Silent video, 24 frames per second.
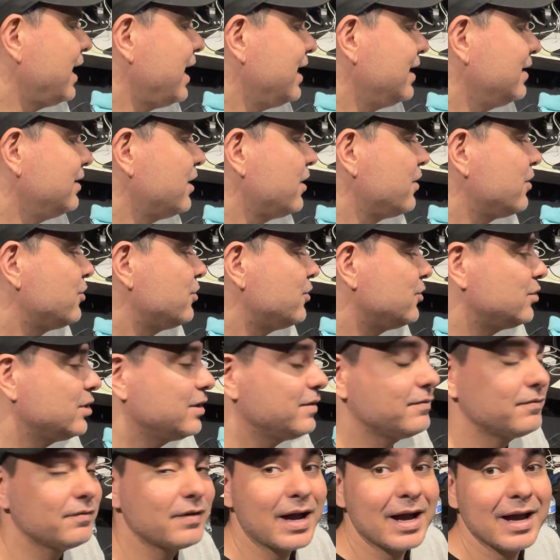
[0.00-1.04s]

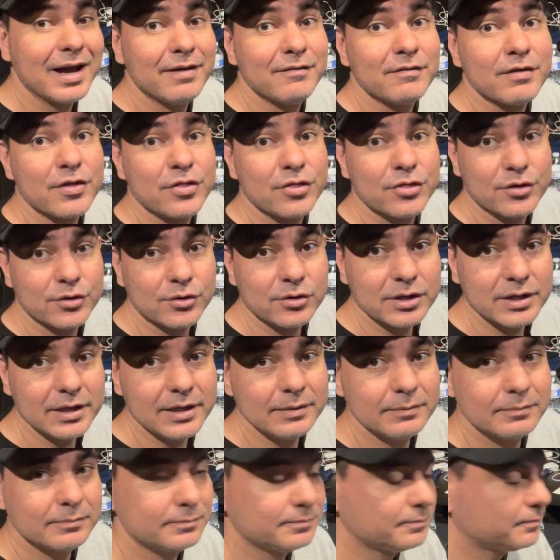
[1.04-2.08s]
N3530